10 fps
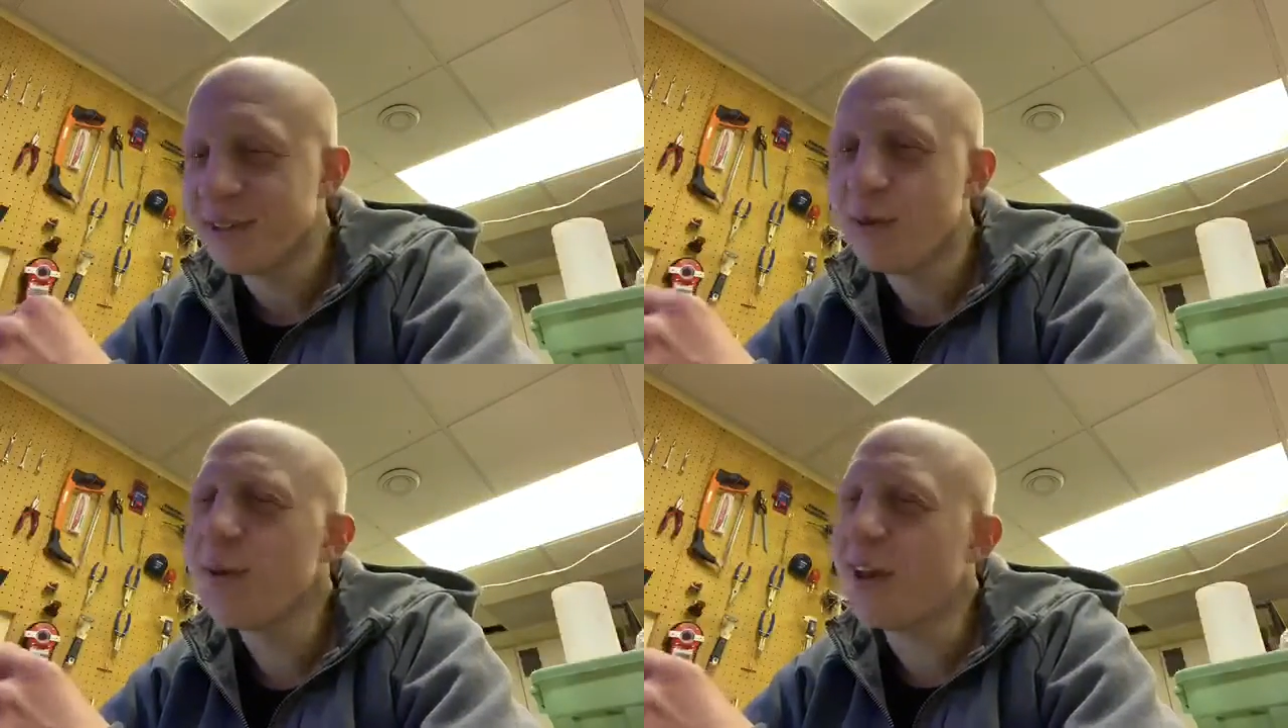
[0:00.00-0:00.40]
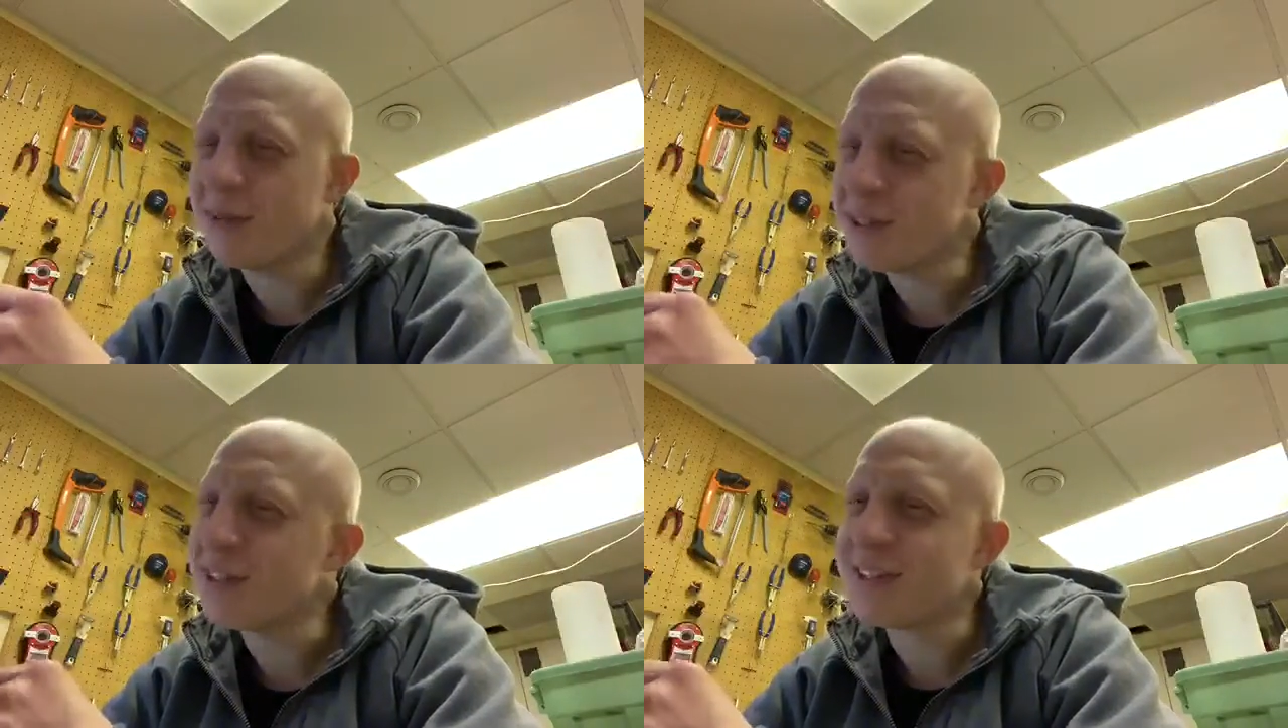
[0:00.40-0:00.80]

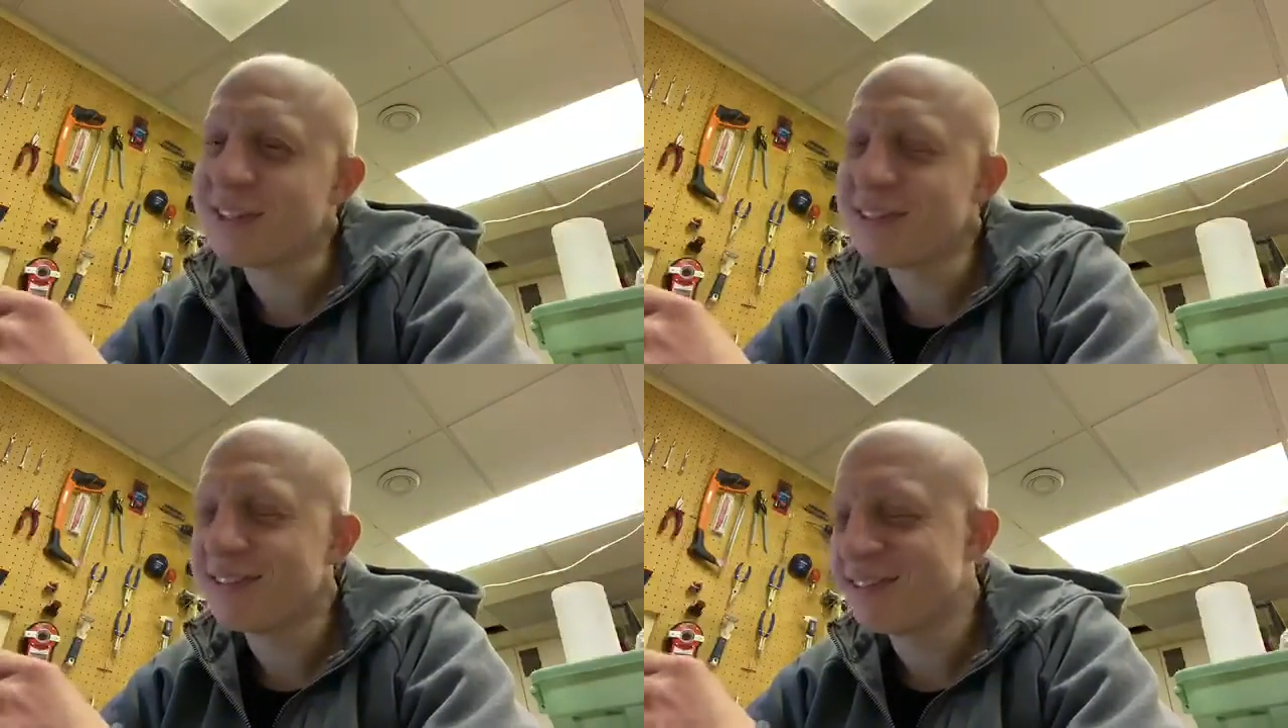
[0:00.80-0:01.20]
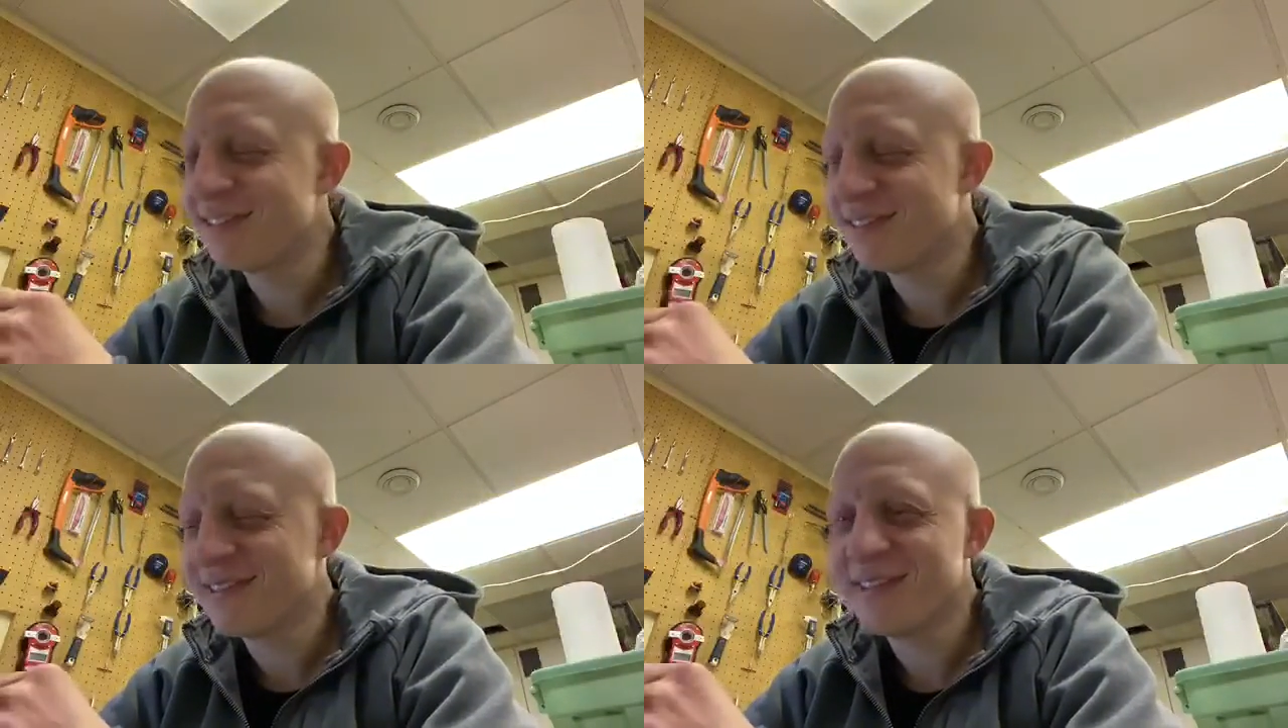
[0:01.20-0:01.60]
Woodlouses,
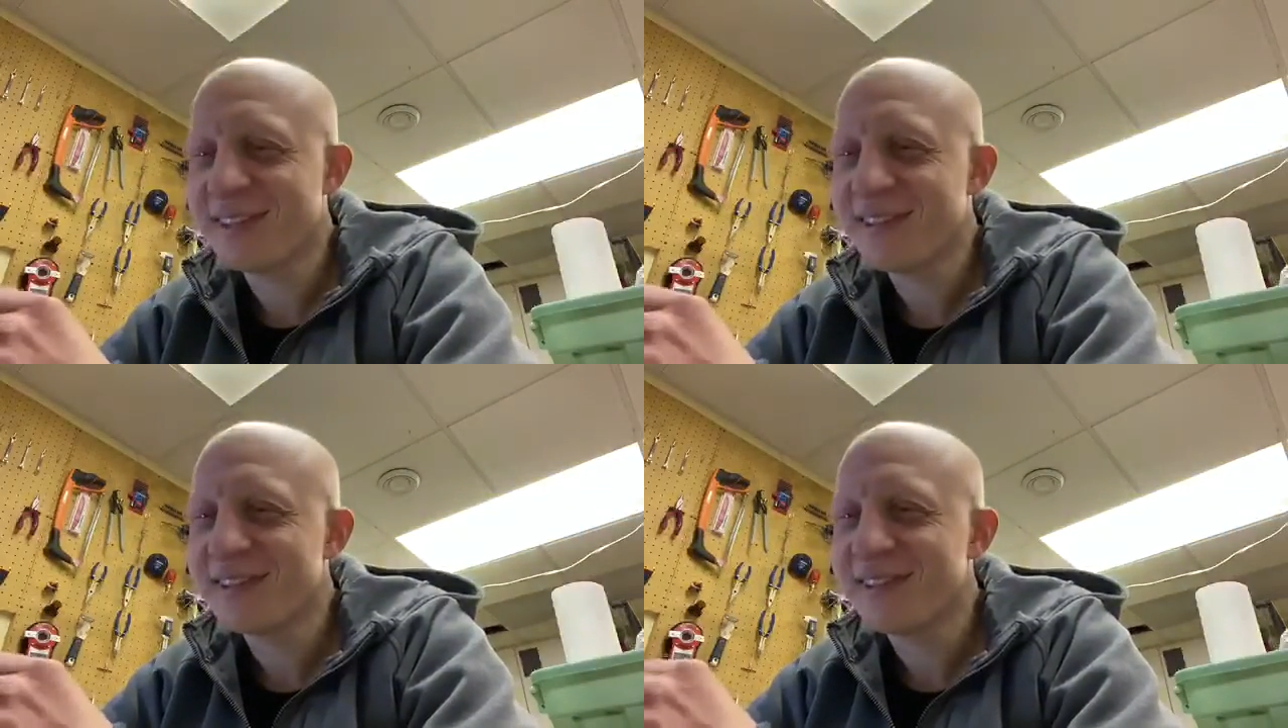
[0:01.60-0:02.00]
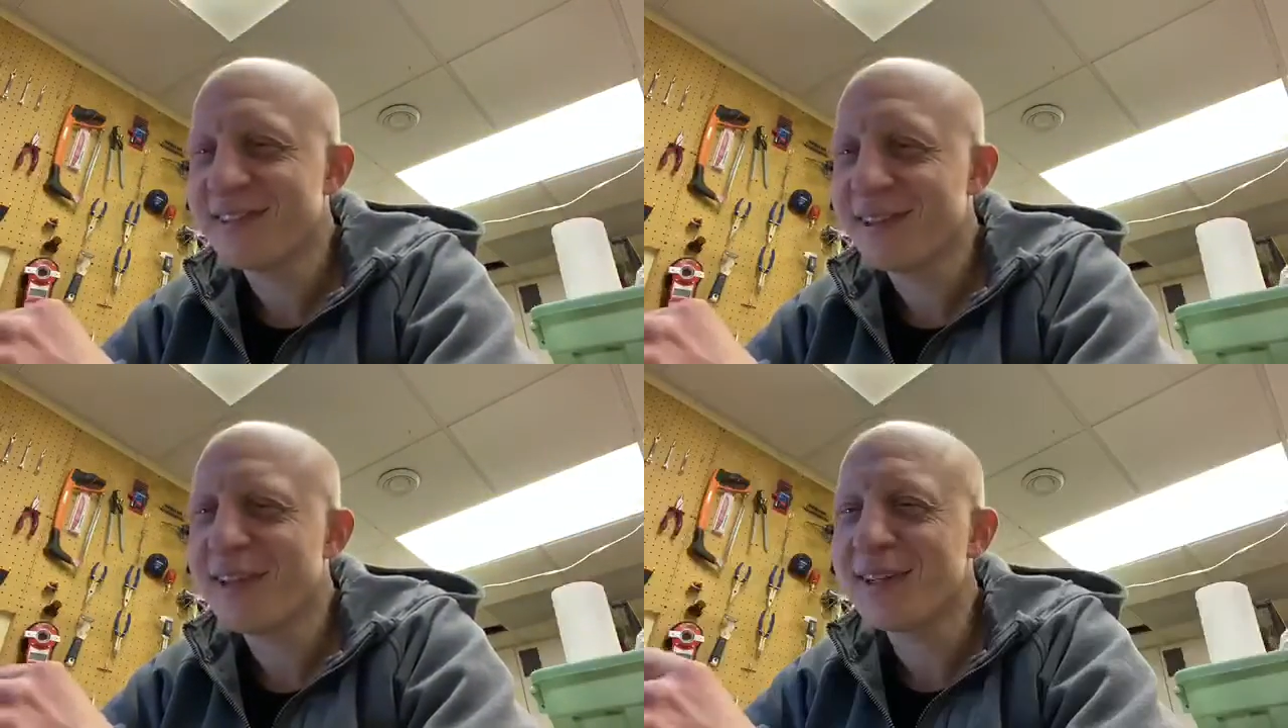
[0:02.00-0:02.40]

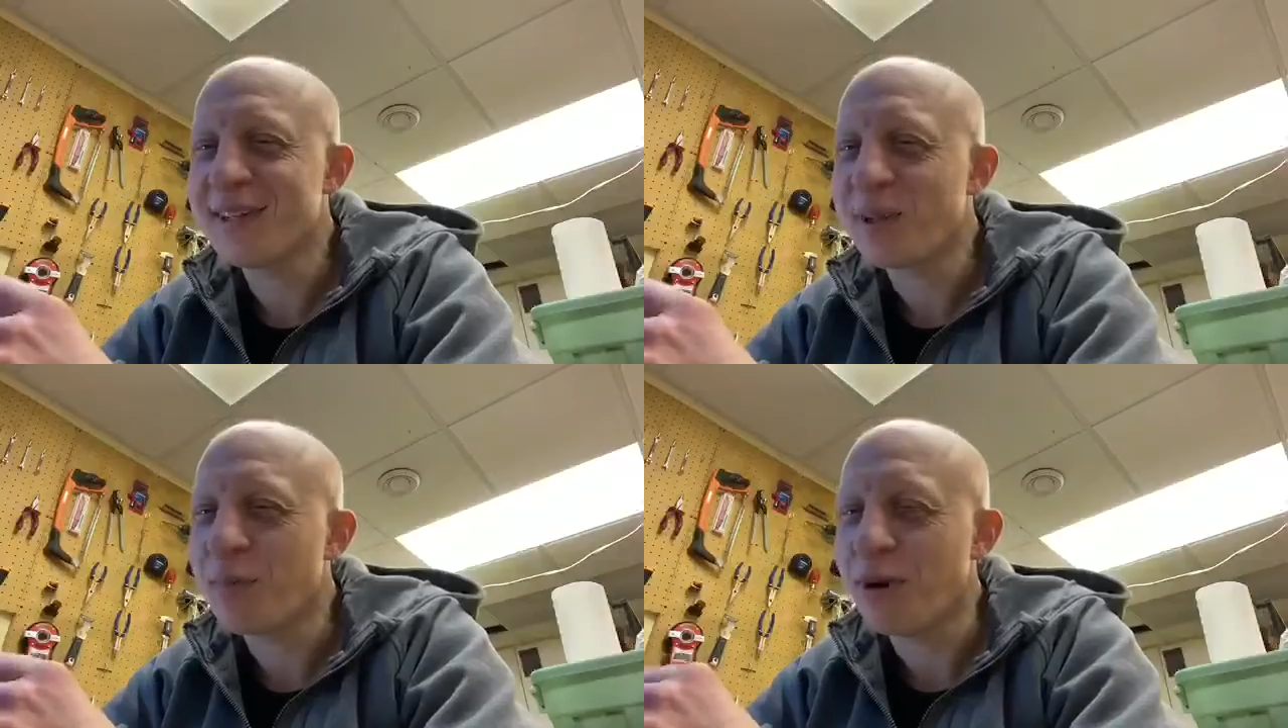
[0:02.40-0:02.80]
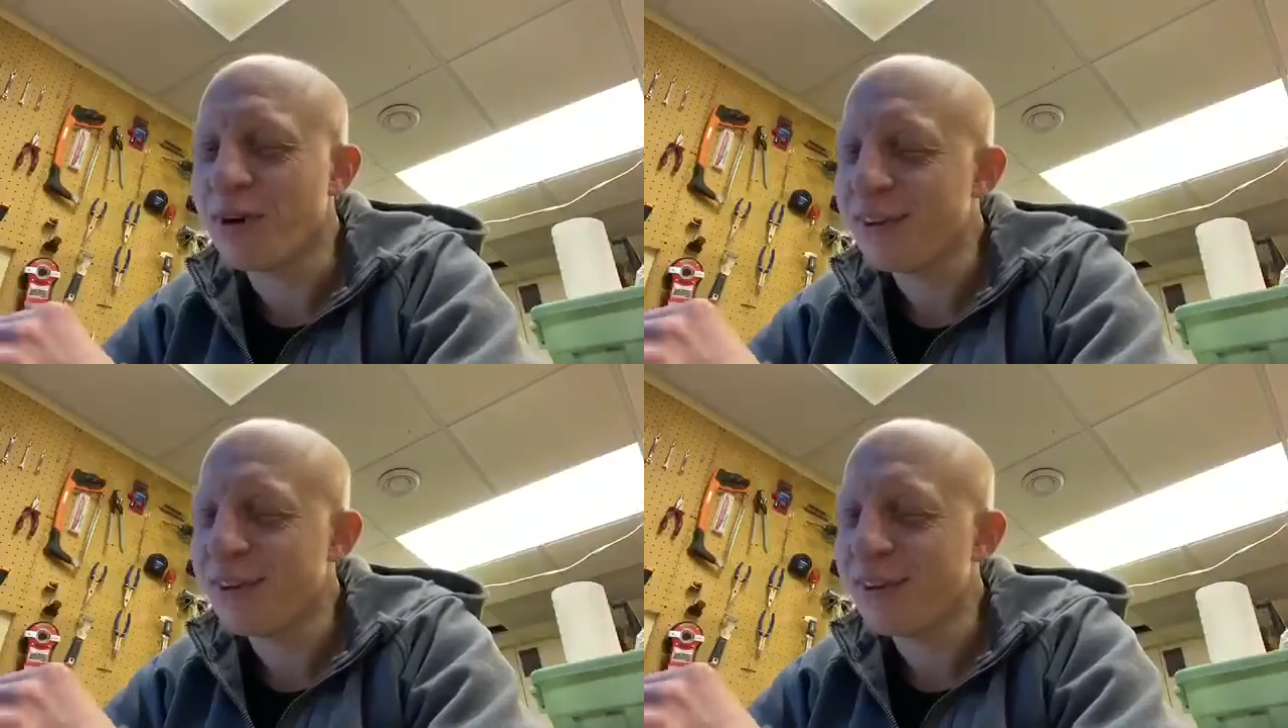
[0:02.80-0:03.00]
they can disappear.